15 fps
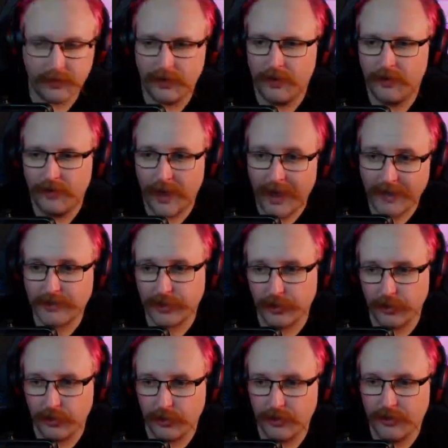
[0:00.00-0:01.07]
That's
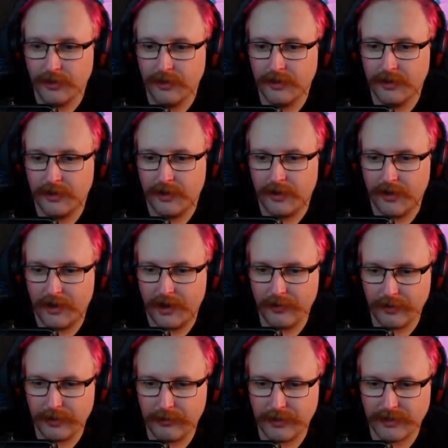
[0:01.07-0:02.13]
cool. I'm
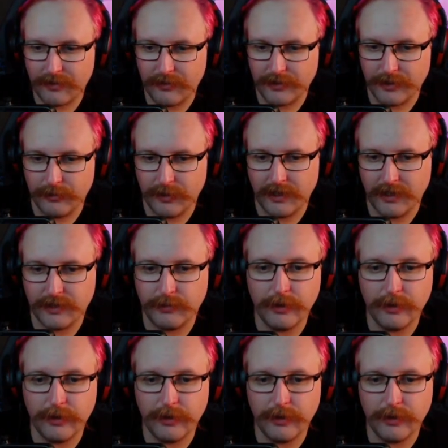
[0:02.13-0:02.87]
going to mess around with too many things.